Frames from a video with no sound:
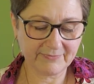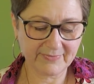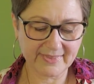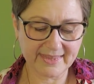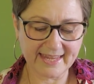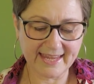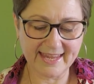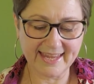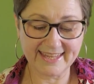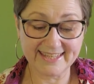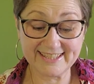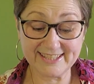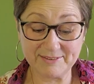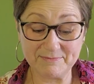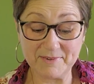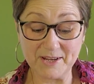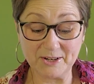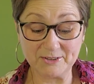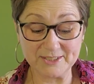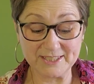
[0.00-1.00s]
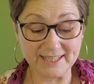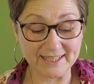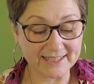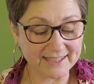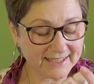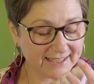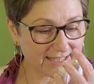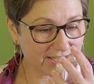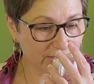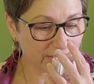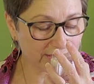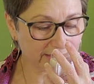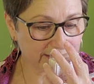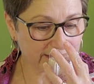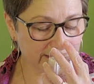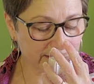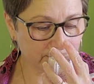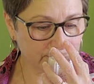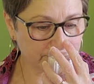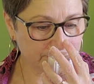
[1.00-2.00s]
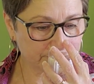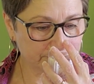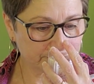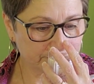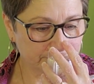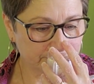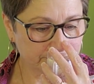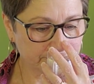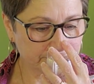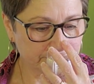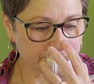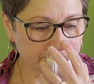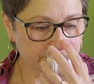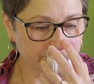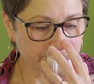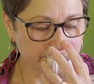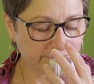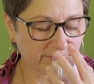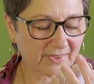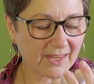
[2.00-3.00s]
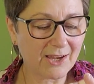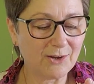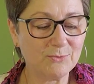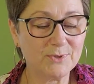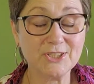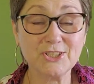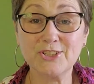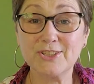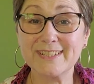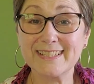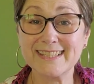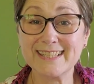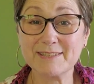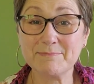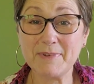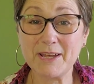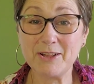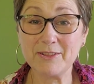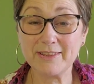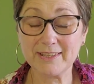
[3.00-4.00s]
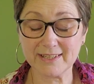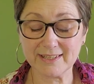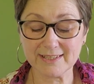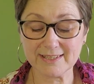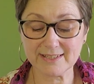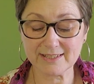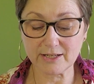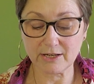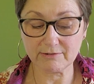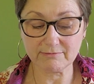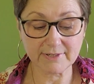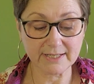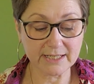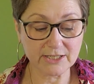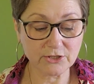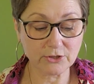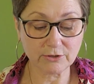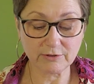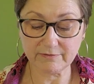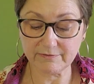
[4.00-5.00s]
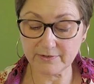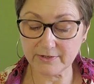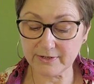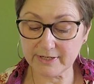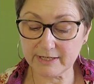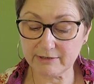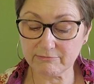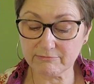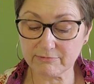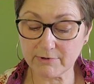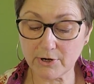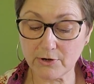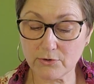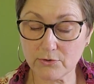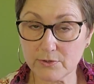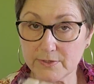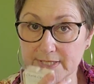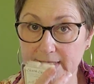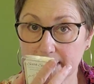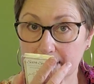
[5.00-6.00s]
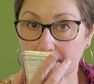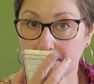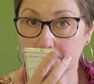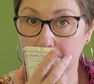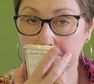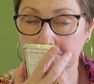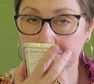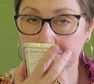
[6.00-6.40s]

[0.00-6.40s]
They smell delicious. I wish you could smell this. I really do. Very rosy.